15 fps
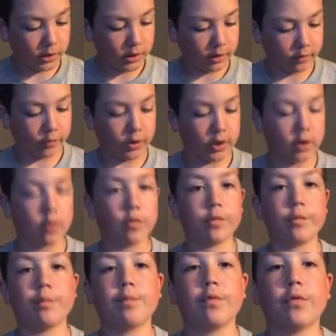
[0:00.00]
yeah, for like a
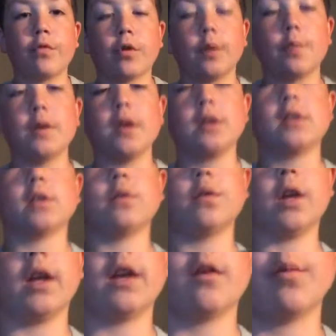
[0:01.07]
free piece
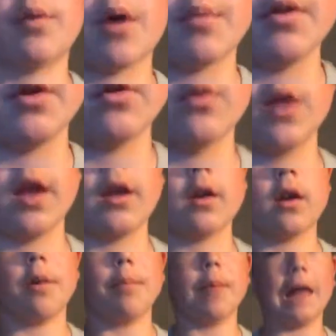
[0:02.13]
of, like, I'll probably do like
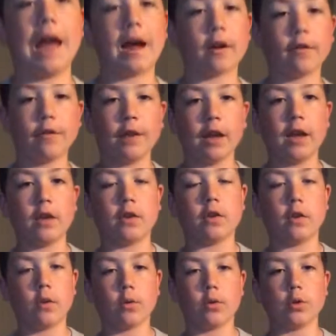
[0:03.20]
a black fade,
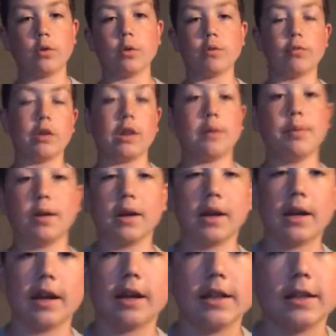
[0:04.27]
so you can really put it
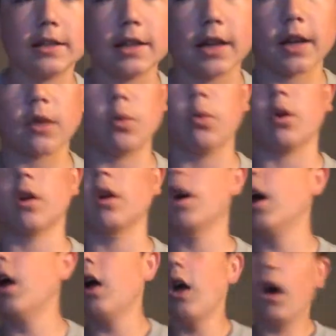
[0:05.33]
in any stick, or
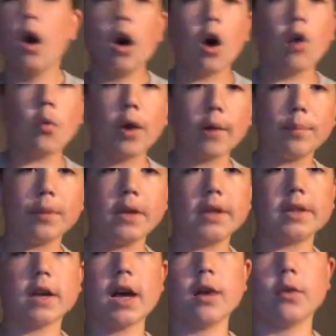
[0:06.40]
a white
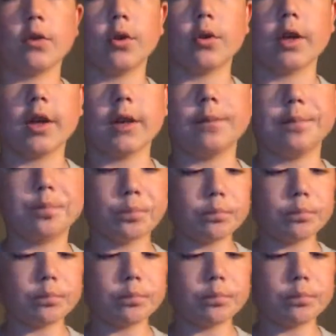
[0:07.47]
piece. I don't know yet.